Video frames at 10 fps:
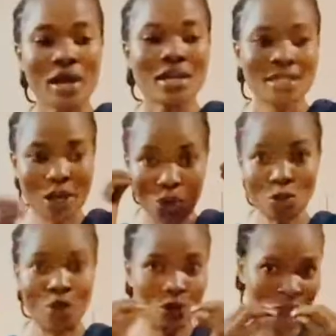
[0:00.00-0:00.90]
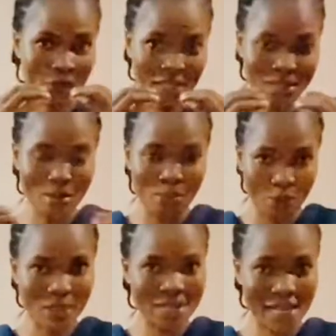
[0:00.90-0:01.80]
It's a whole lot of things,
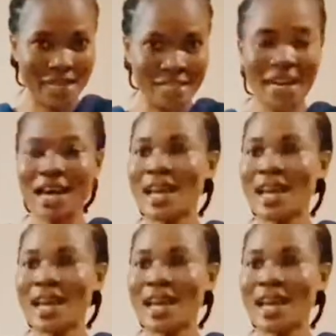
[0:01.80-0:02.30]
but then